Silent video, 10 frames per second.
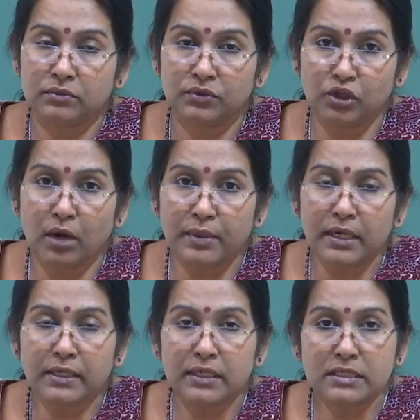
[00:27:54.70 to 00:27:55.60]
job
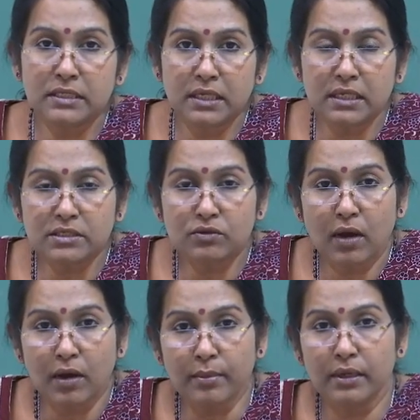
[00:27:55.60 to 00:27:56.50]
related skills you
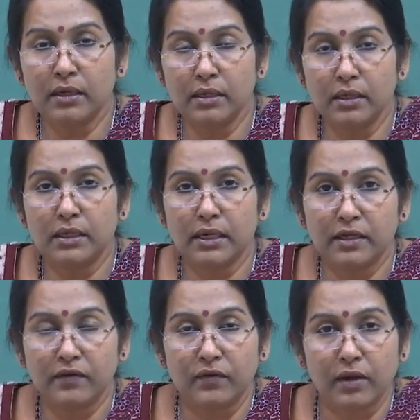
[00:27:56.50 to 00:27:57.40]
have learned and
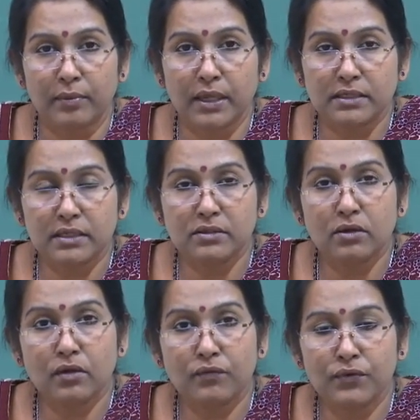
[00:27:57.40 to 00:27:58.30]
developed, as a result
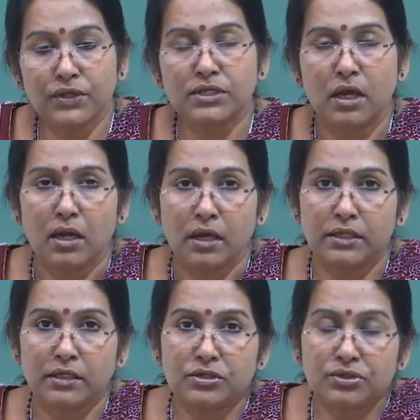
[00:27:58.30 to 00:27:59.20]
of which it
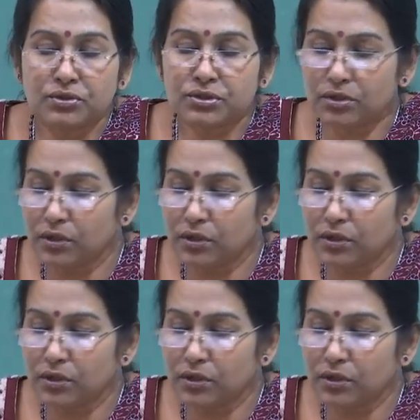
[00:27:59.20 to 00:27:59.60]
ensures your